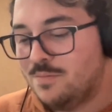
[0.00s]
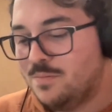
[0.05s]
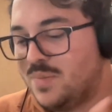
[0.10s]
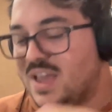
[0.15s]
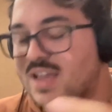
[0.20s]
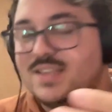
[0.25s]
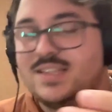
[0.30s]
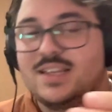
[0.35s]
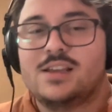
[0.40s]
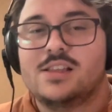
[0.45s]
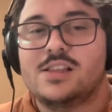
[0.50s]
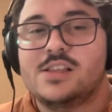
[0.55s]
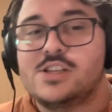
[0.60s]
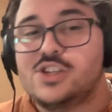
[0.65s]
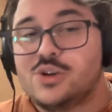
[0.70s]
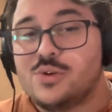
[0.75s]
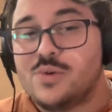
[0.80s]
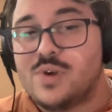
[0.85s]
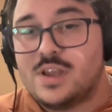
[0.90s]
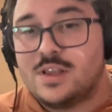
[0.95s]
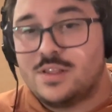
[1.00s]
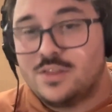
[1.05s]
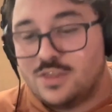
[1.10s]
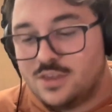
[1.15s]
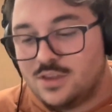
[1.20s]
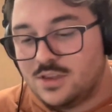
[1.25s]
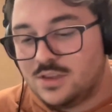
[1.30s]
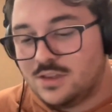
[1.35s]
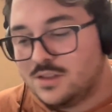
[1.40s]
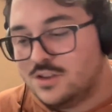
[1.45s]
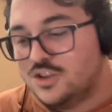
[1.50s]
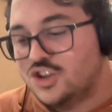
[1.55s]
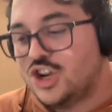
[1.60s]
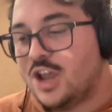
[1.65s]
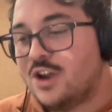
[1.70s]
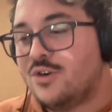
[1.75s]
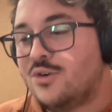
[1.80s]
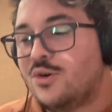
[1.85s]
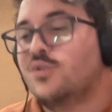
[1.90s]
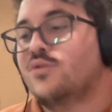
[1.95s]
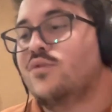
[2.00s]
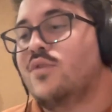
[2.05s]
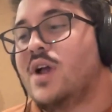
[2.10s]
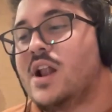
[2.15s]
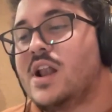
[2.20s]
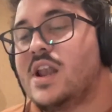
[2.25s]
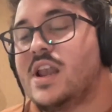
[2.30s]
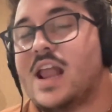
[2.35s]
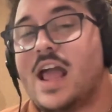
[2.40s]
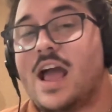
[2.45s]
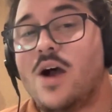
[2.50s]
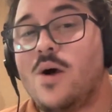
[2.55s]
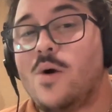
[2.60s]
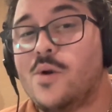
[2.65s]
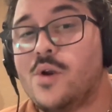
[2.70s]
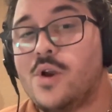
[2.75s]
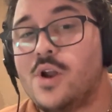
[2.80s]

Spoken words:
basically doing the general rundown